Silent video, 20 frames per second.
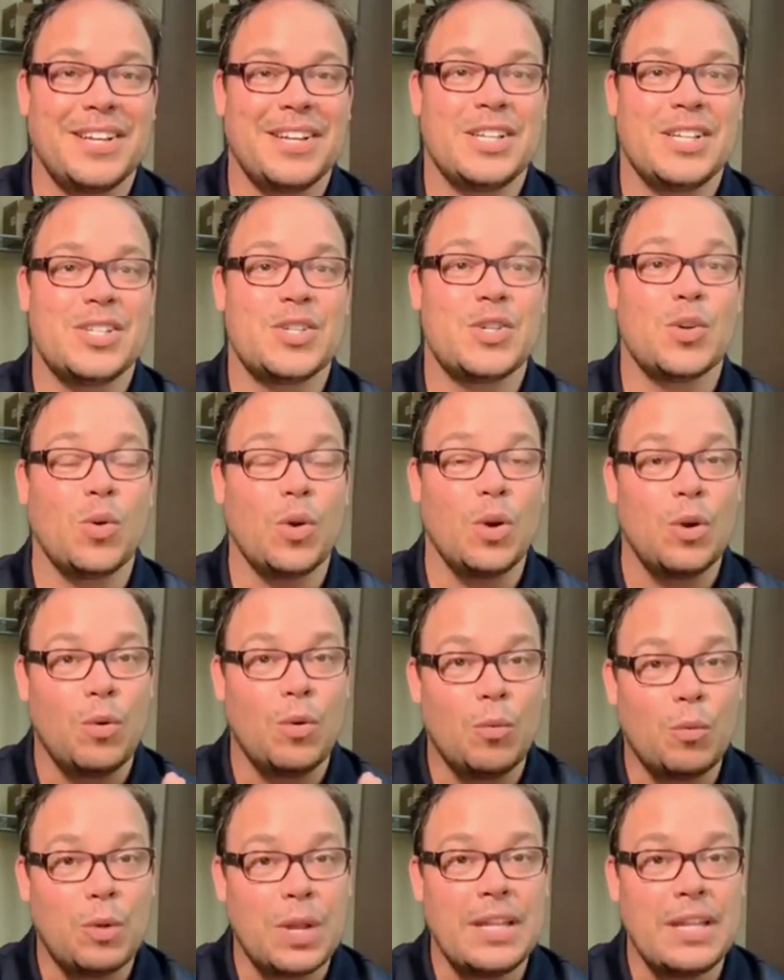So
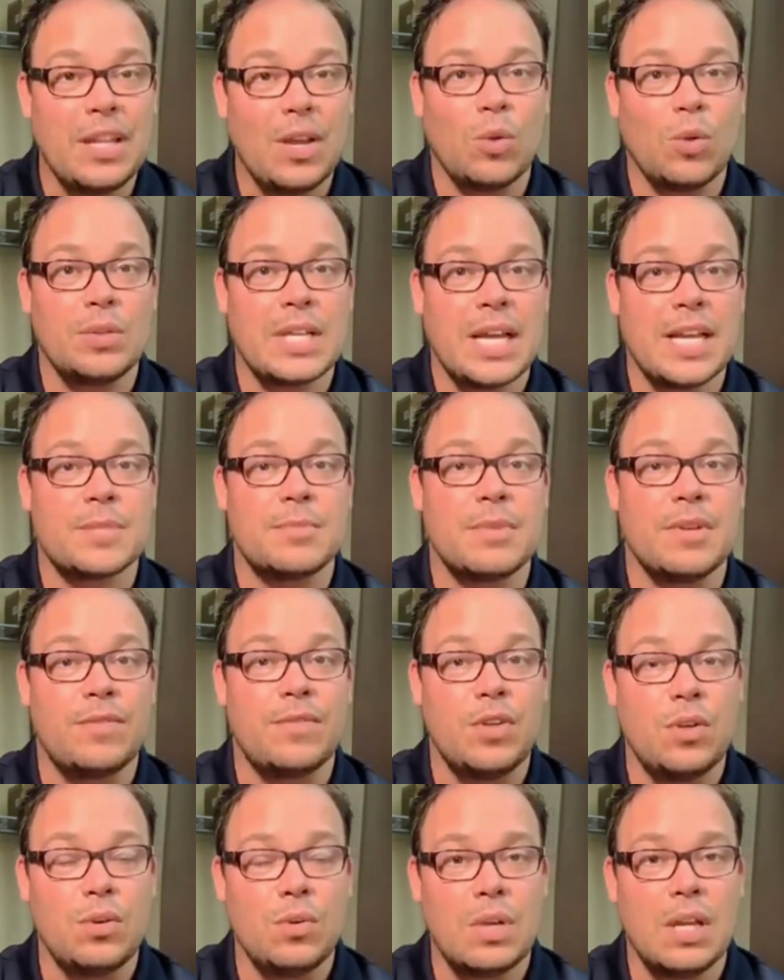read the Old Testament. If
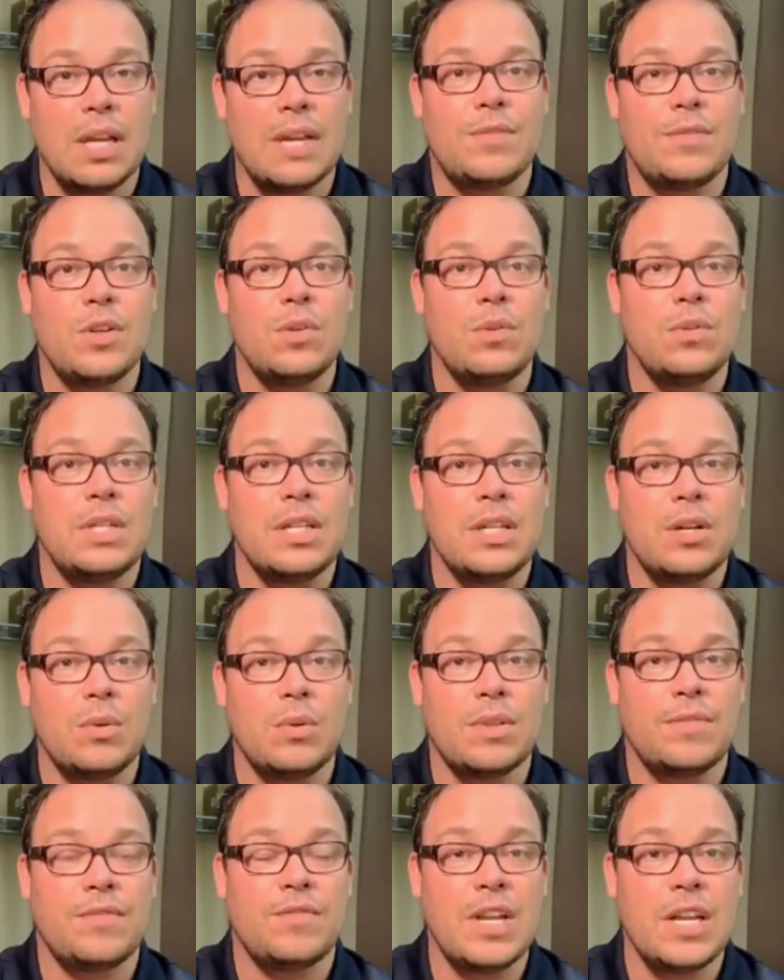you if you deal
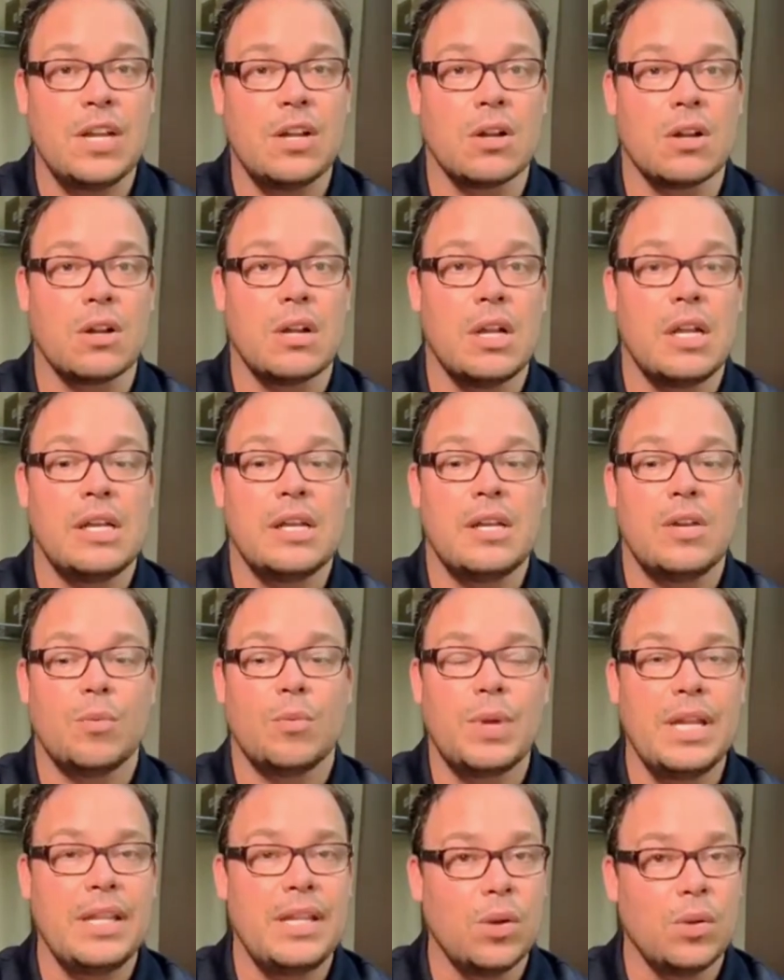with fear,
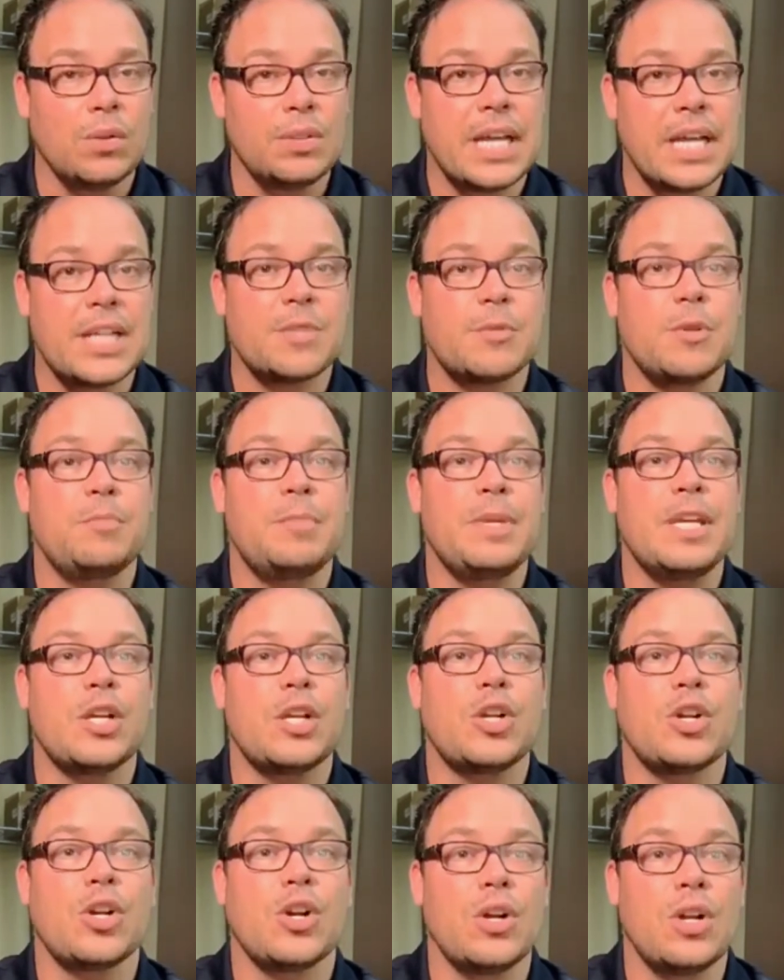read the Old Testament. Be
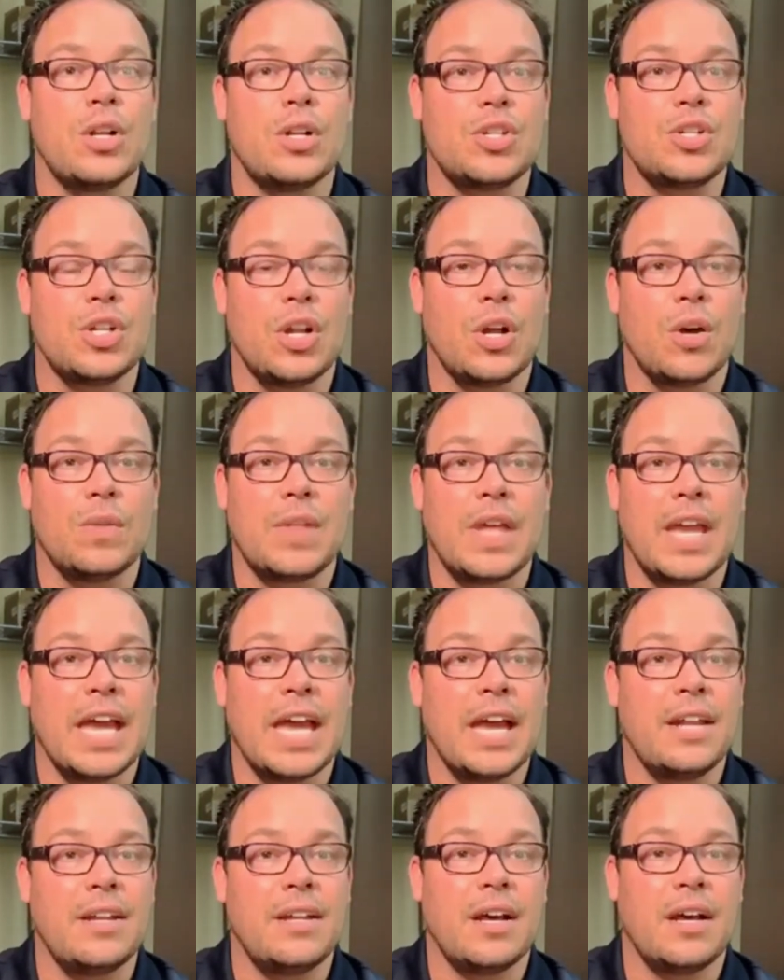encouraged. You know they
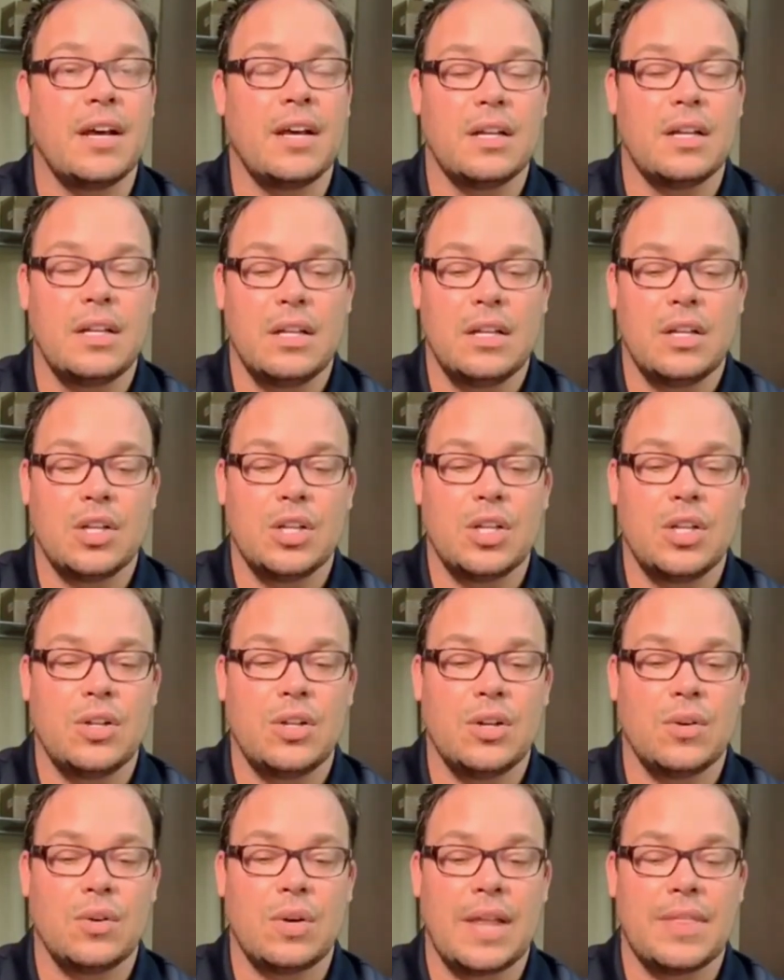had uh, you
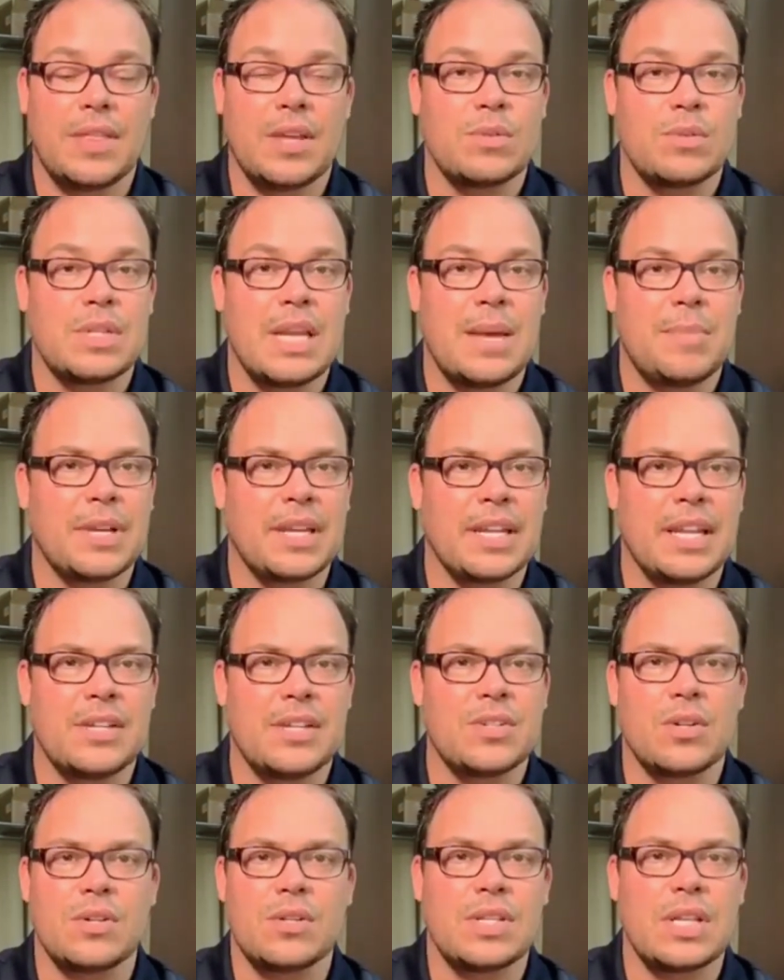know, I think it was
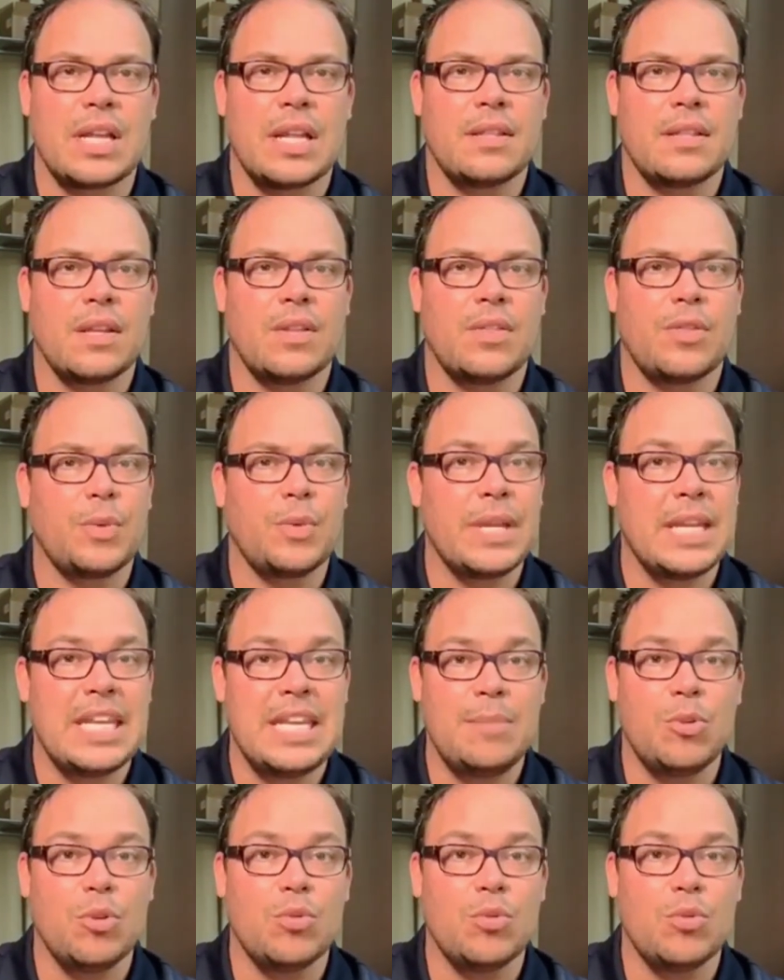Nebuchadnezzar sent the three Hebrew